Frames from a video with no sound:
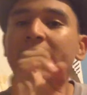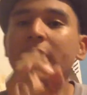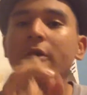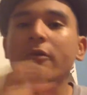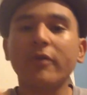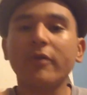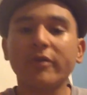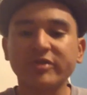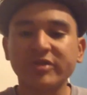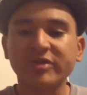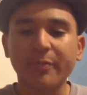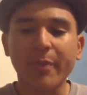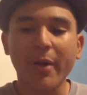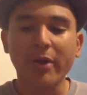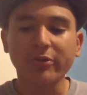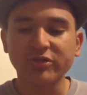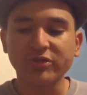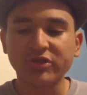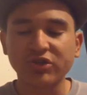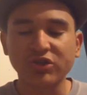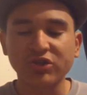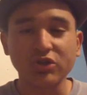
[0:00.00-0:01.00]
we're
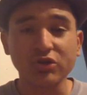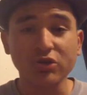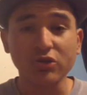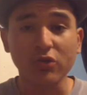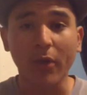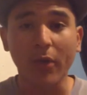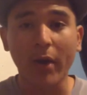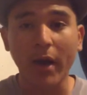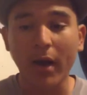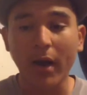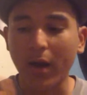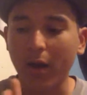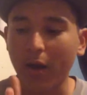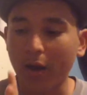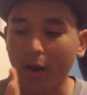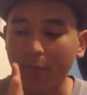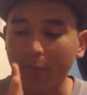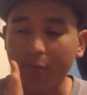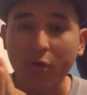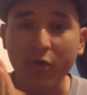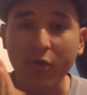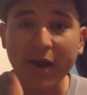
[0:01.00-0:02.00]
supposed to
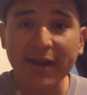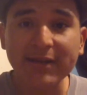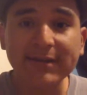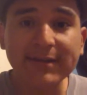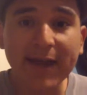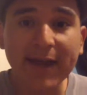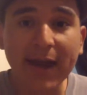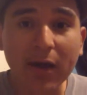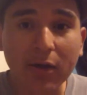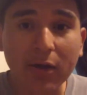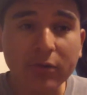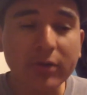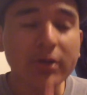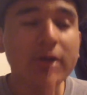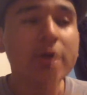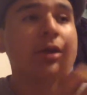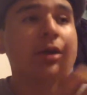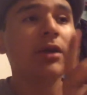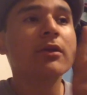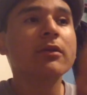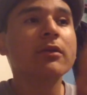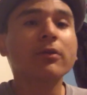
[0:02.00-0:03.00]
write down,
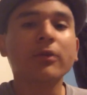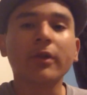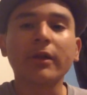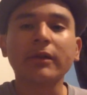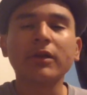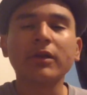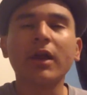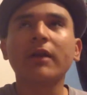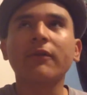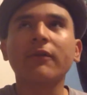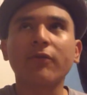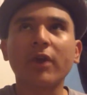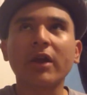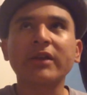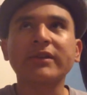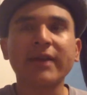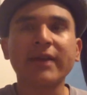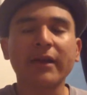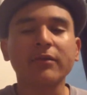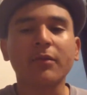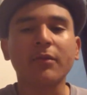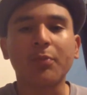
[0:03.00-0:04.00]
like, not write
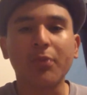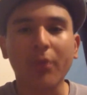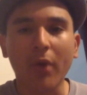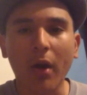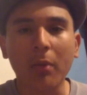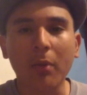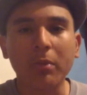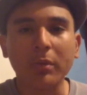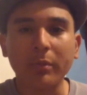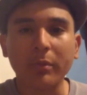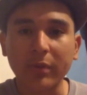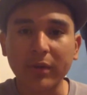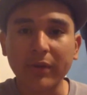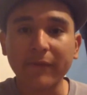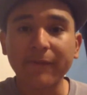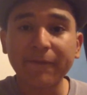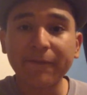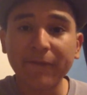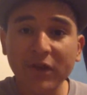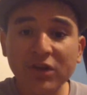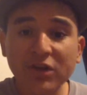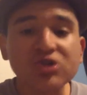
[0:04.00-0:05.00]
down the problem but
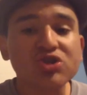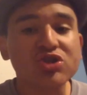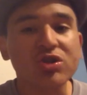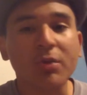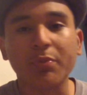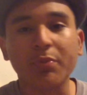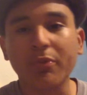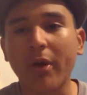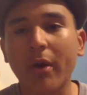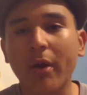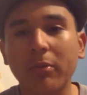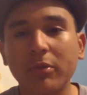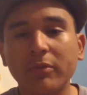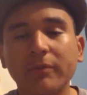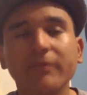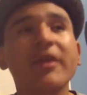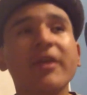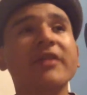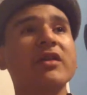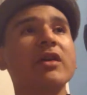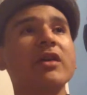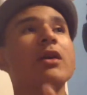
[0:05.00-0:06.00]
finish the problem,
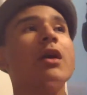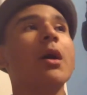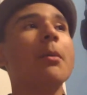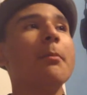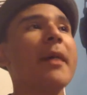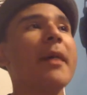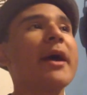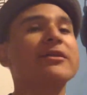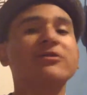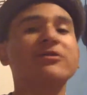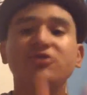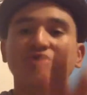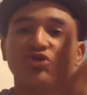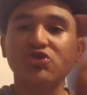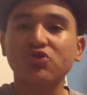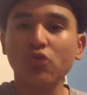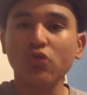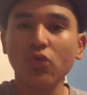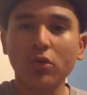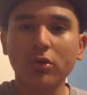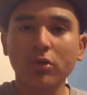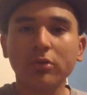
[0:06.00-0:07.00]
and then come back to
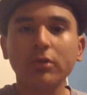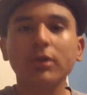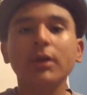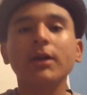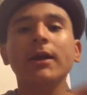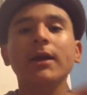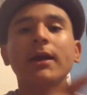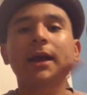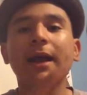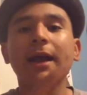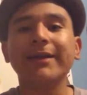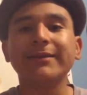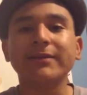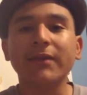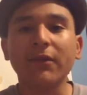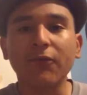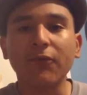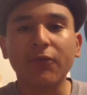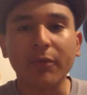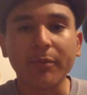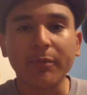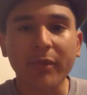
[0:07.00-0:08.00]
school, and
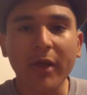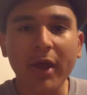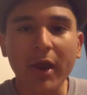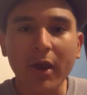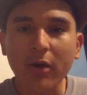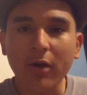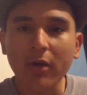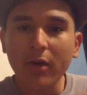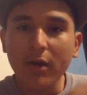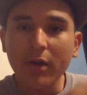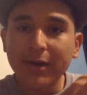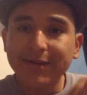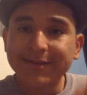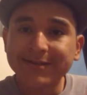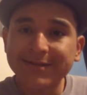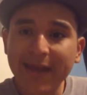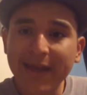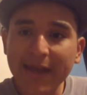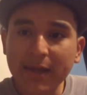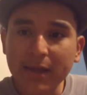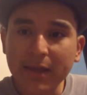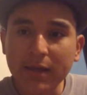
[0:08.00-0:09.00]
then from there
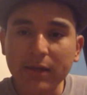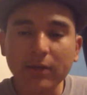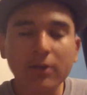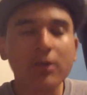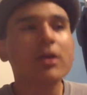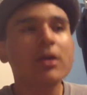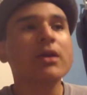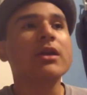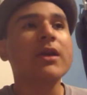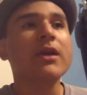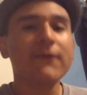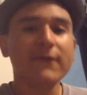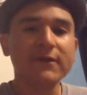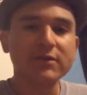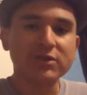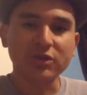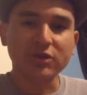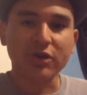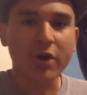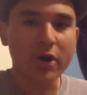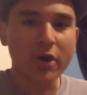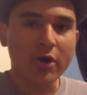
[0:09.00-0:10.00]
take it, give it
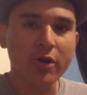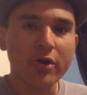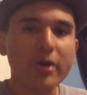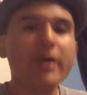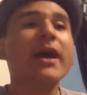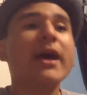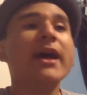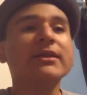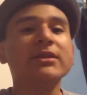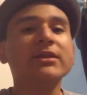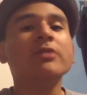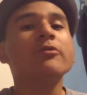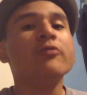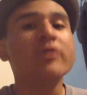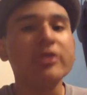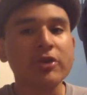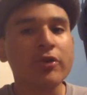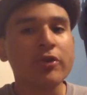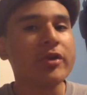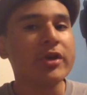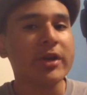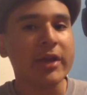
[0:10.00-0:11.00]
to her, and then
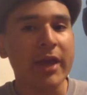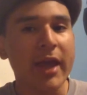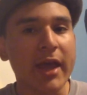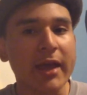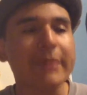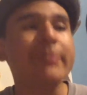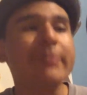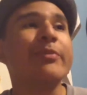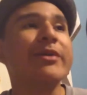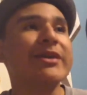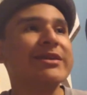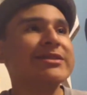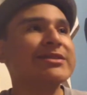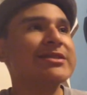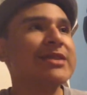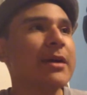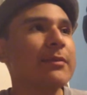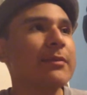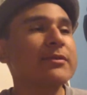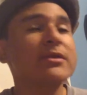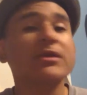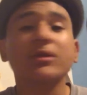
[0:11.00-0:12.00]
redo it again,
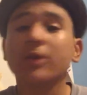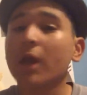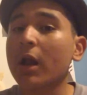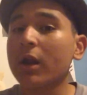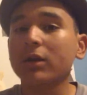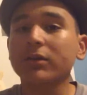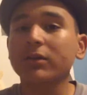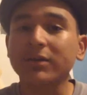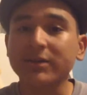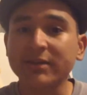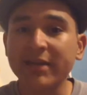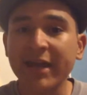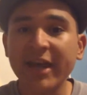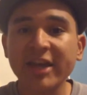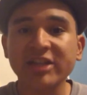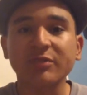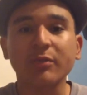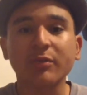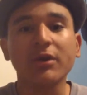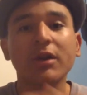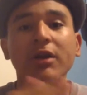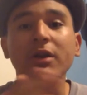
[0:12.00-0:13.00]
except not on the
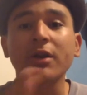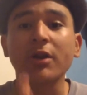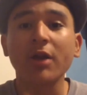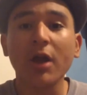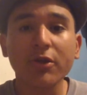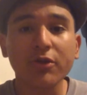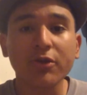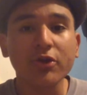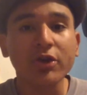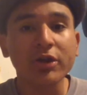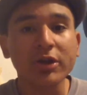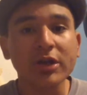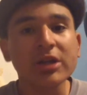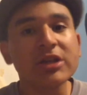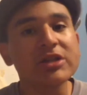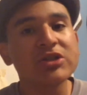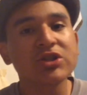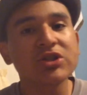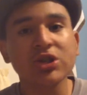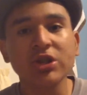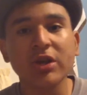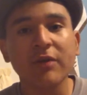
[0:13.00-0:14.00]
test but on another clean
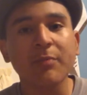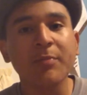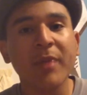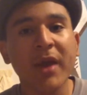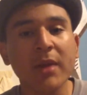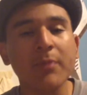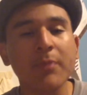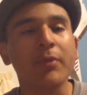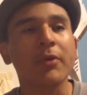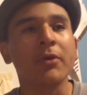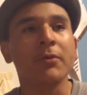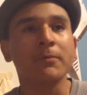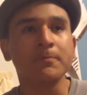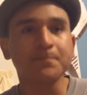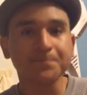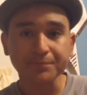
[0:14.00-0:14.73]
sheet of paper,